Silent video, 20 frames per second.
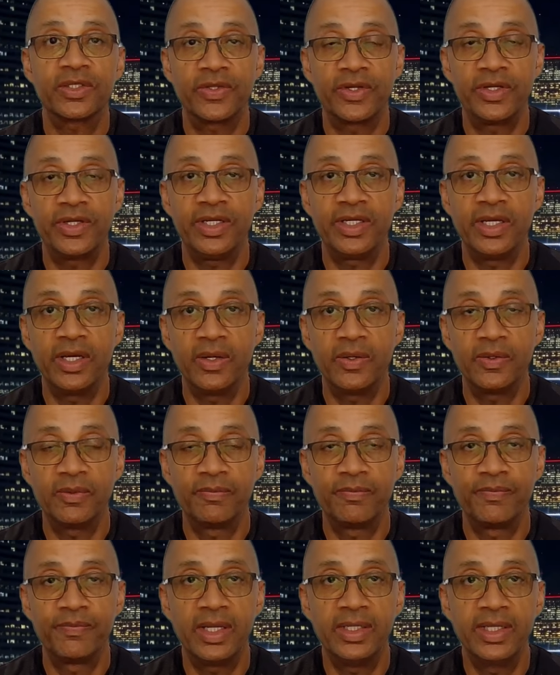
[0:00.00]
So there you go.
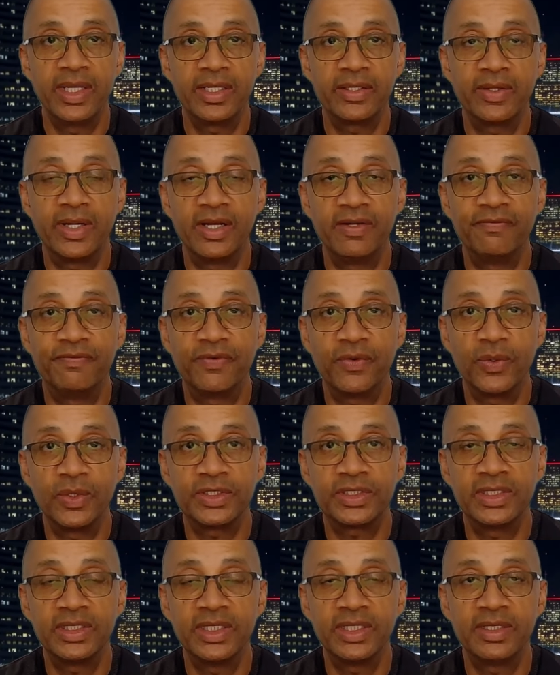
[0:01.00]
Another
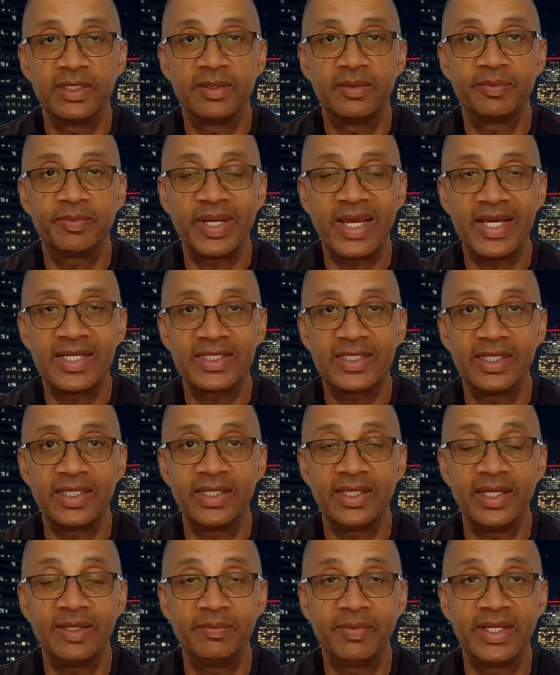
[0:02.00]
unfortunate
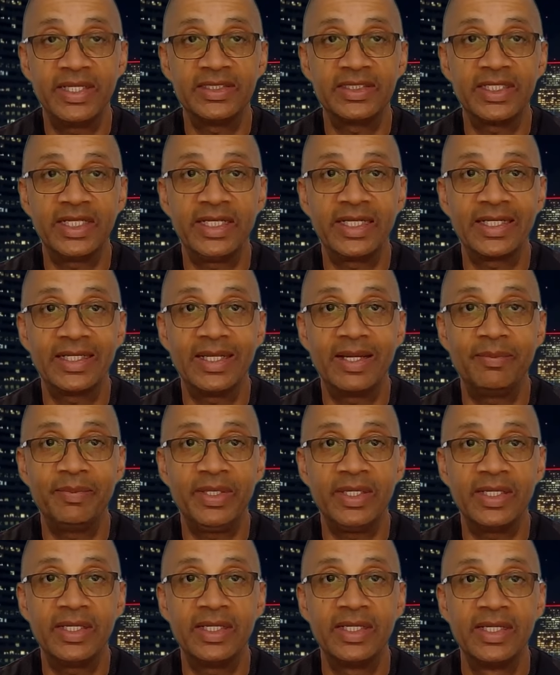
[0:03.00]
passing in Medellin,
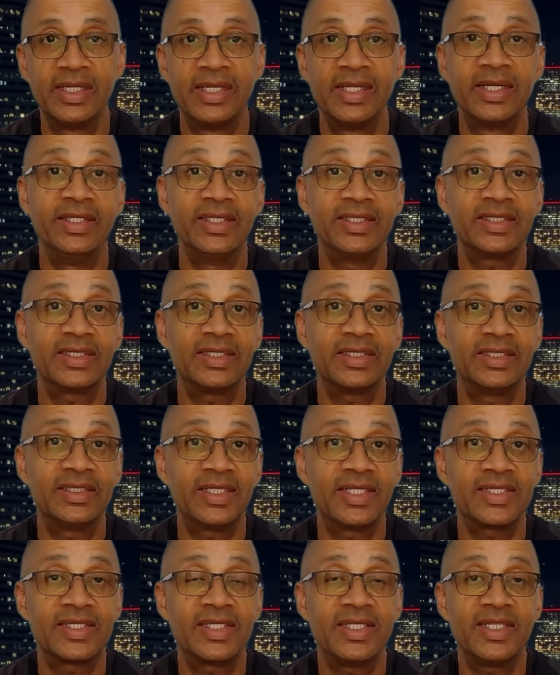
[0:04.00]
Colombia. This is
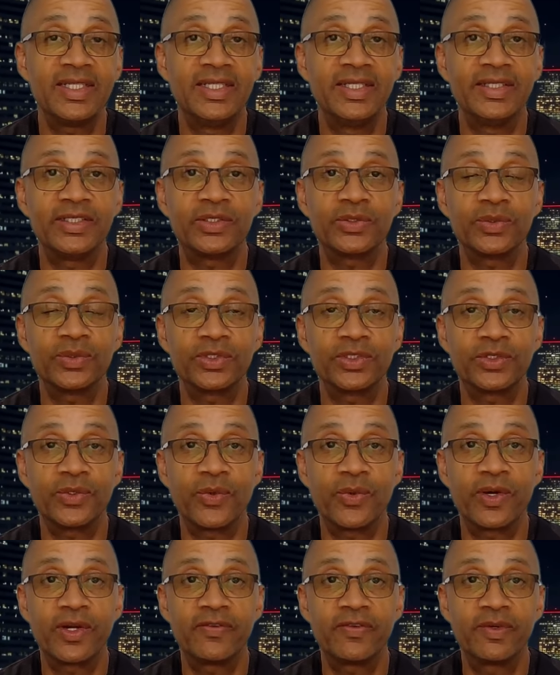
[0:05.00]
just the initial
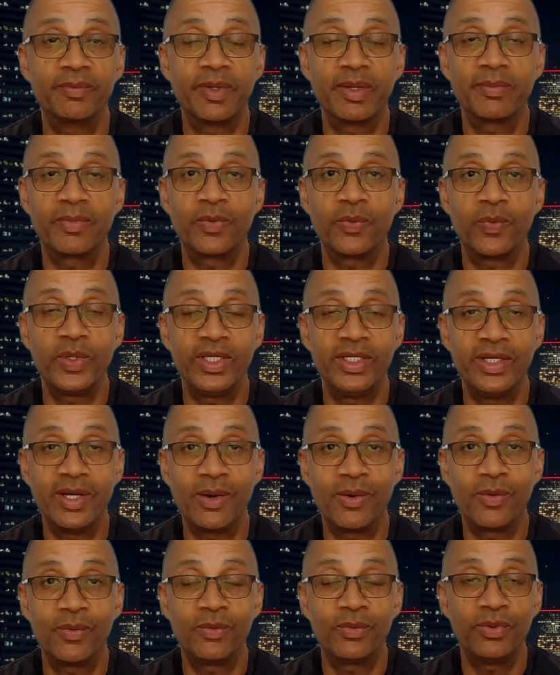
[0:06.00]
story. Remember, we
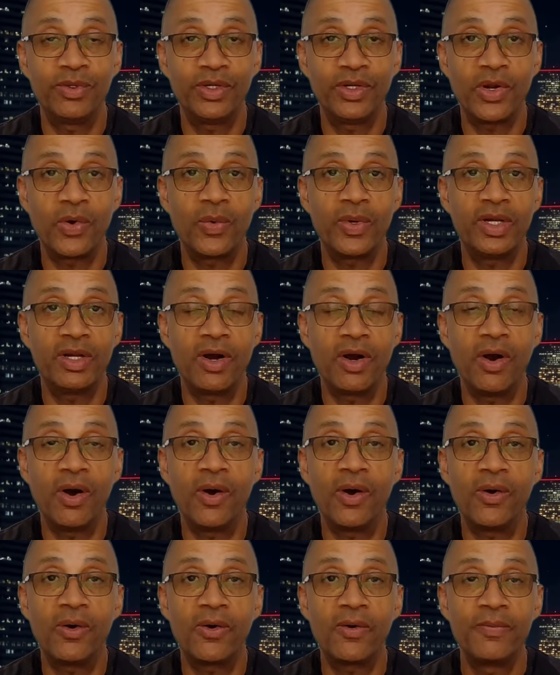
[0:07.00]
don't know it
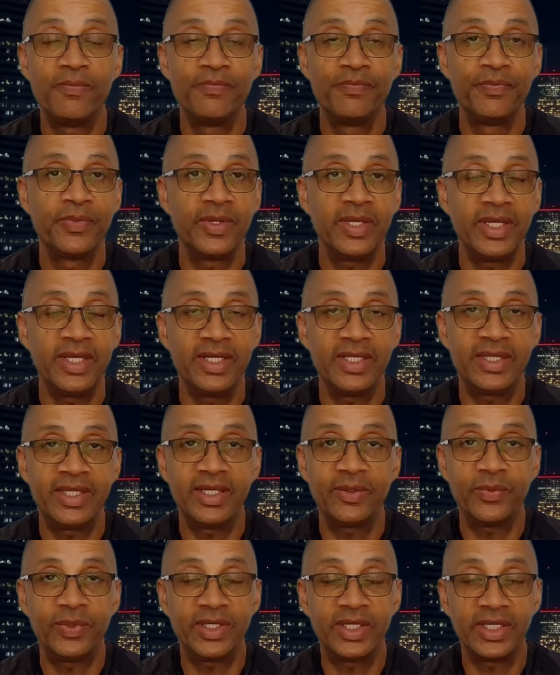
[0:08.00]
all.
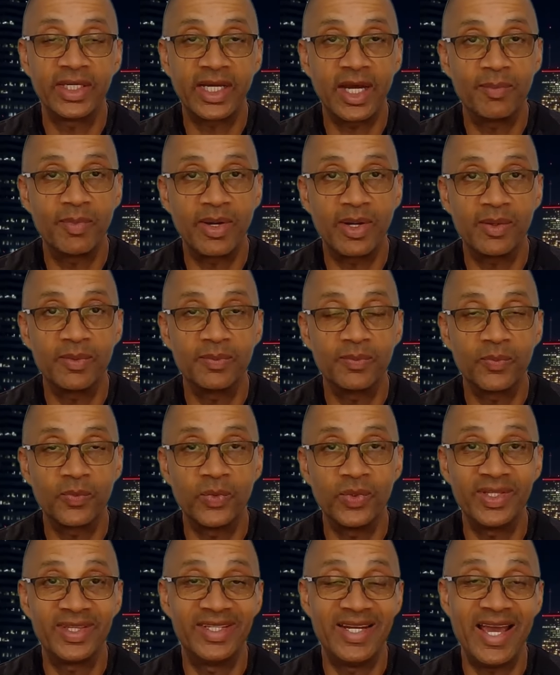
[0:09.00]
Anything we can come up
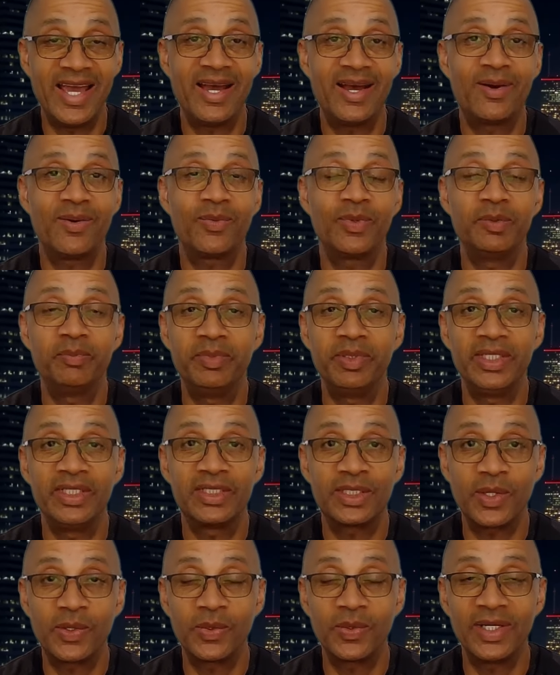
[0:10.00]
with now would be
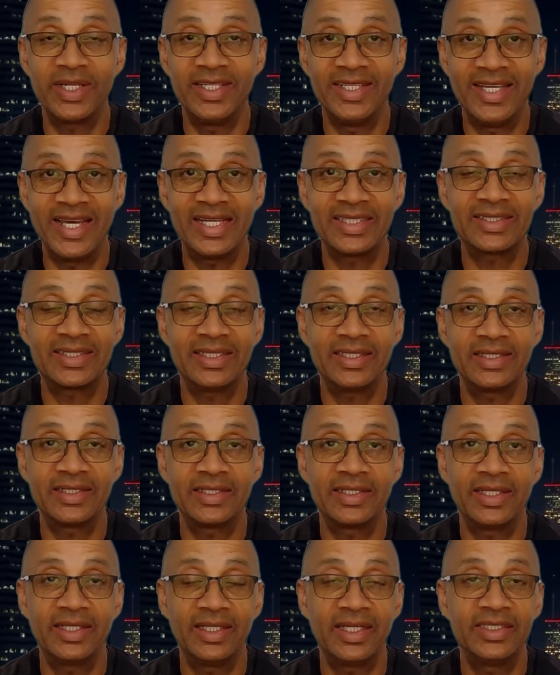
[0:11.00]
totally guessing
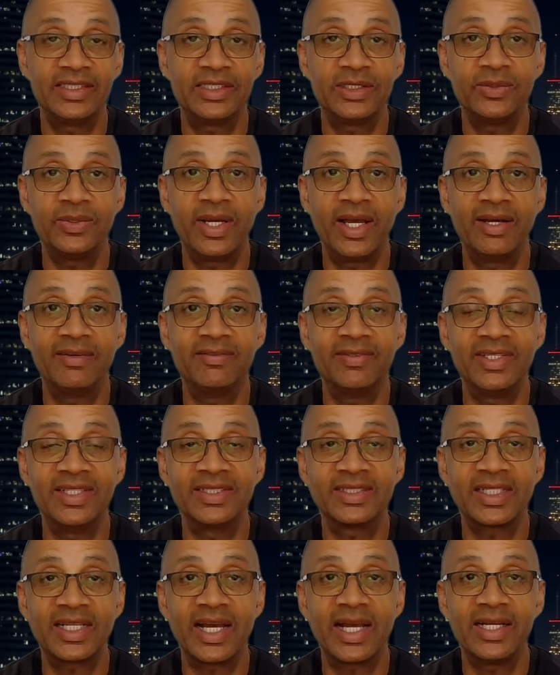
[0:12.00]
unless you have
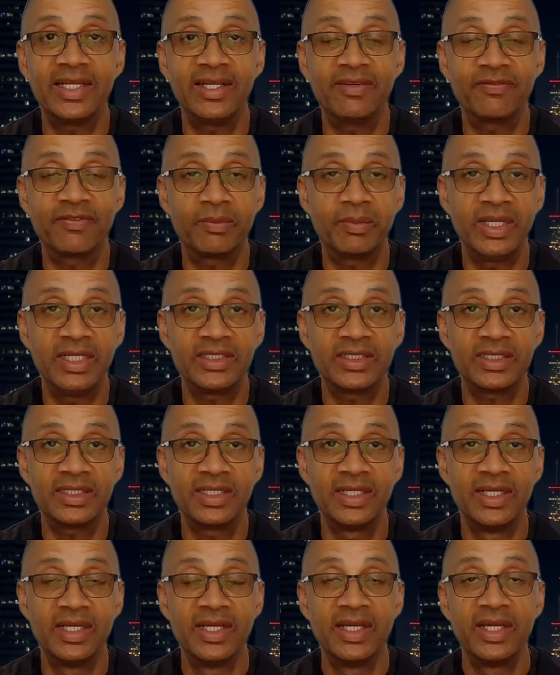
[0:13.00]
inside information.
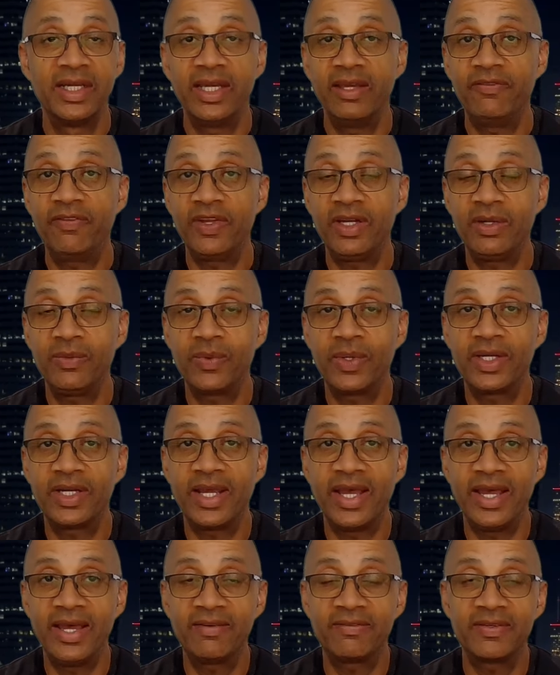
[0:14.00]
If anyone
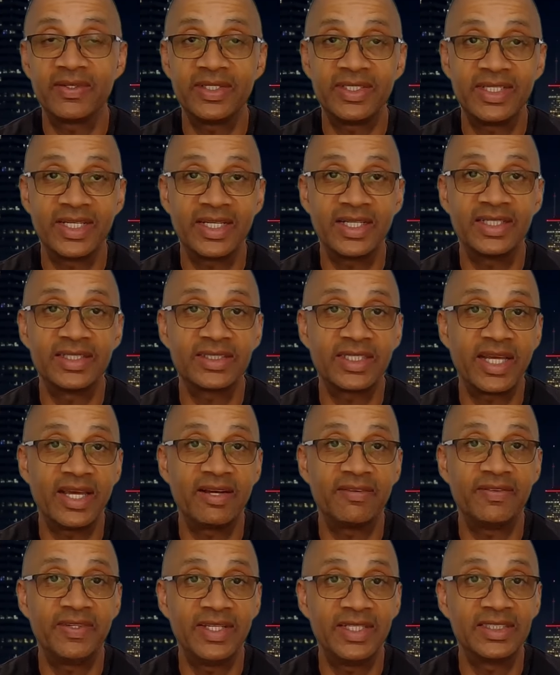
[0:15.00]
ever does
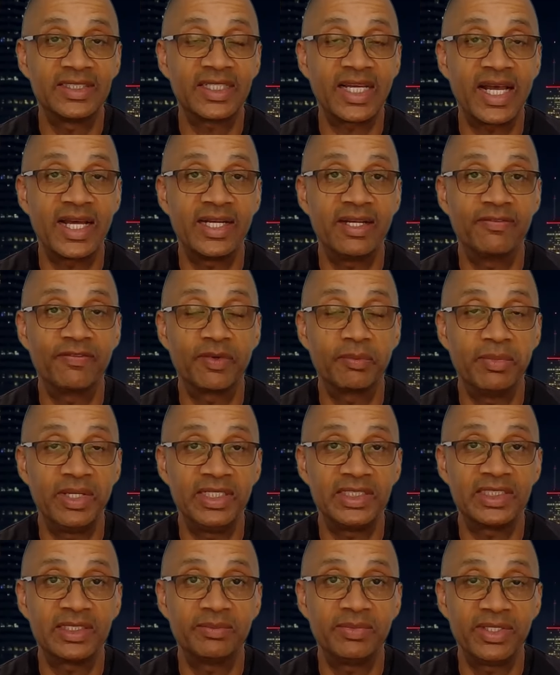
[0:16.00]
have inside
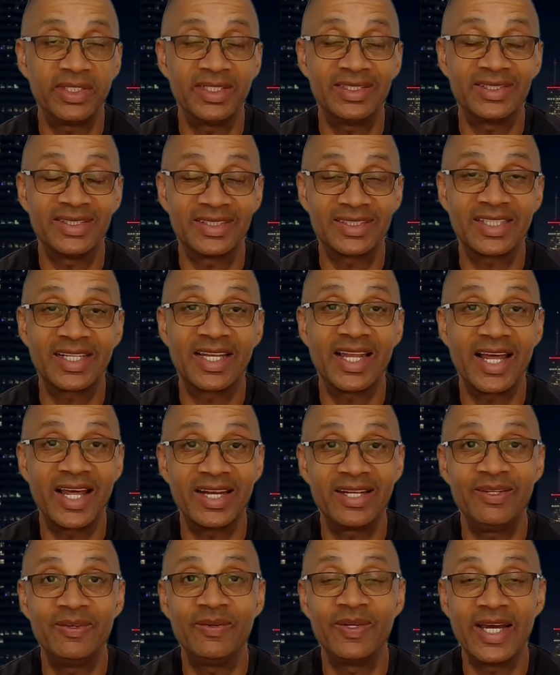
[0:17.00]
information, because there's a lot
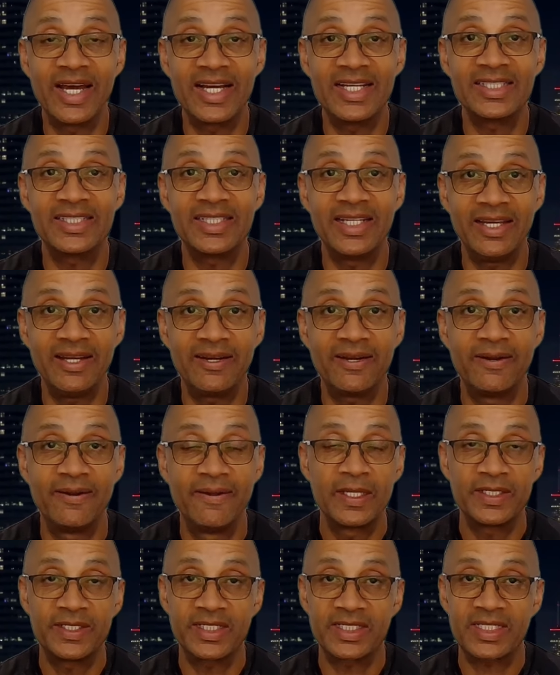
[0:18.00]
of you guys there,
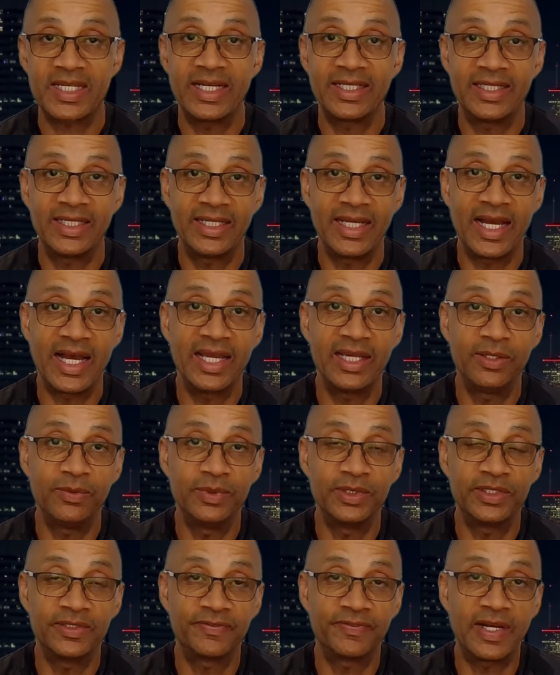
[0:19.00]
just like the guy who
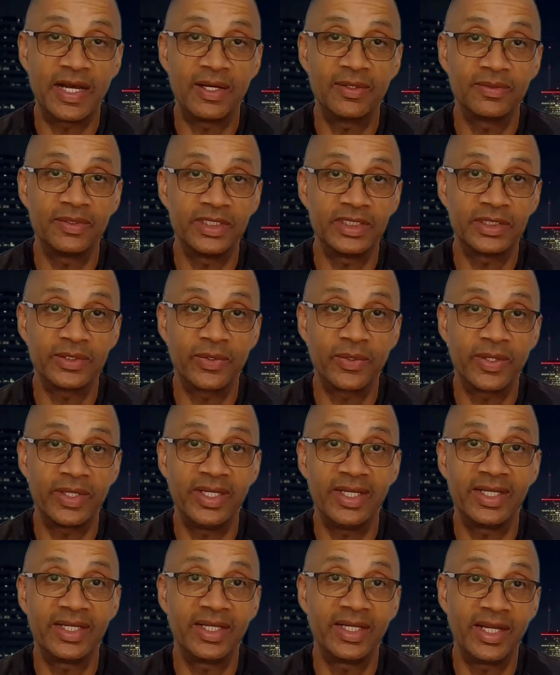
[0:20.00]
was found
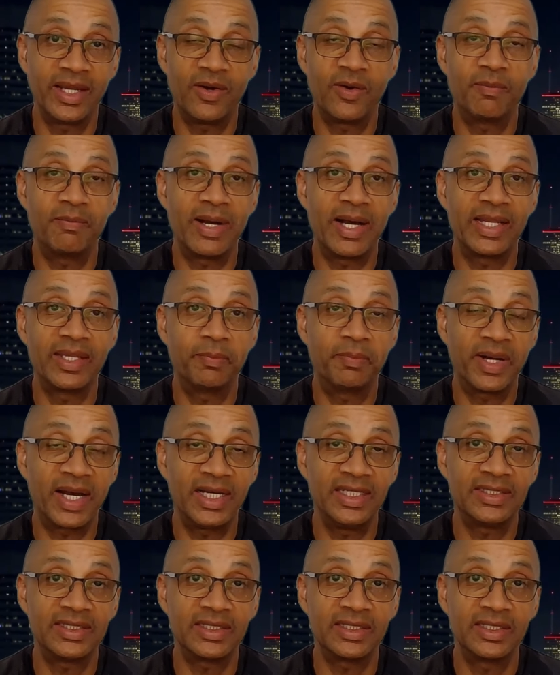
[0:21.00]
disoriented and helped by the
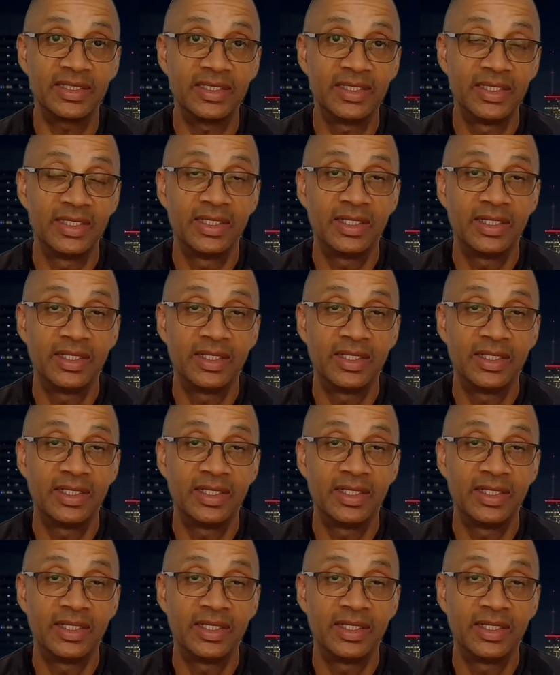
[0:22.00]
PISA,